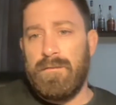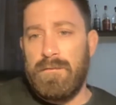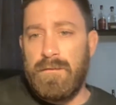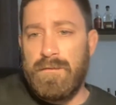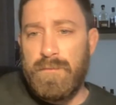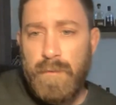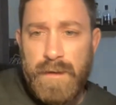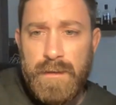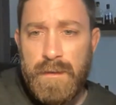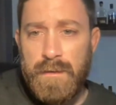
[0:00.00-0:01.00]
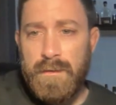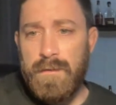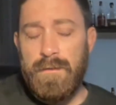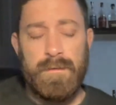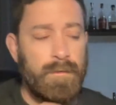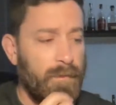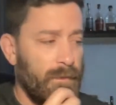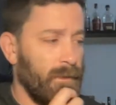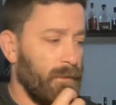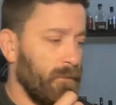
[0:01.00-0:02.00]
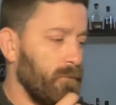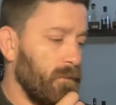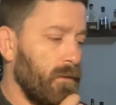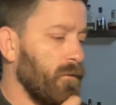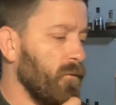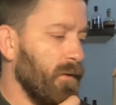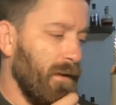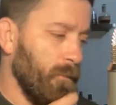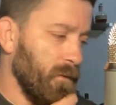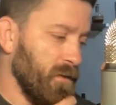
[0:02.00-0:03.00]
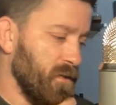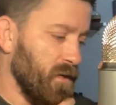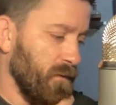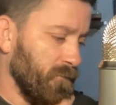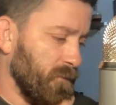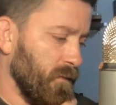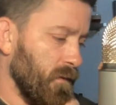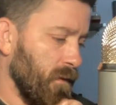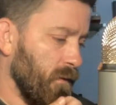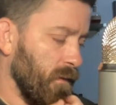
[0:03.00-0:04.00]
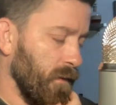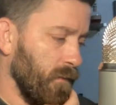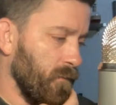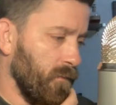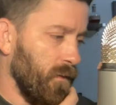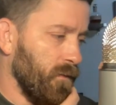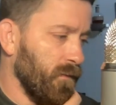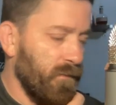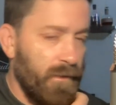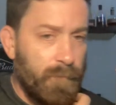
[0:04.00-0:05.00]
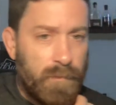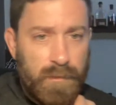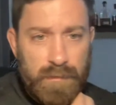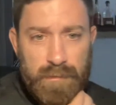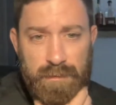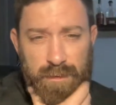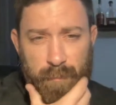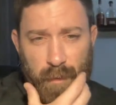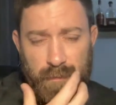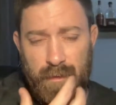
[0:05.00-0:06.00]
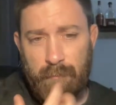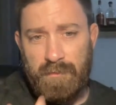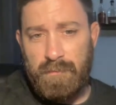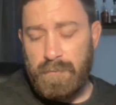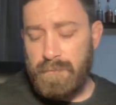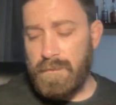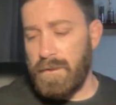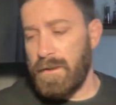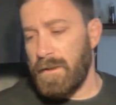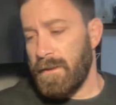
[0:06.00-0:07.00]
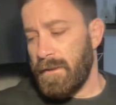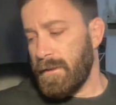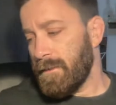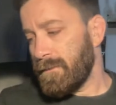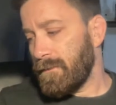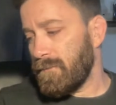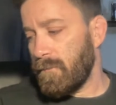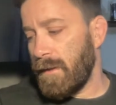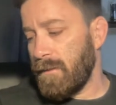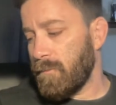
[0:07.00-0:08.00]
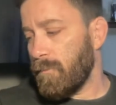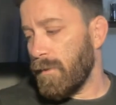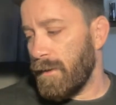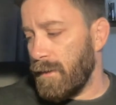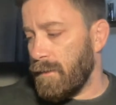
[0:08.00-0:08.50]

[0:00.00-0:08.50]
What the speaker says: this week. I don't know what happened to Jeff. He did say he wanted to jump on the episode this week, but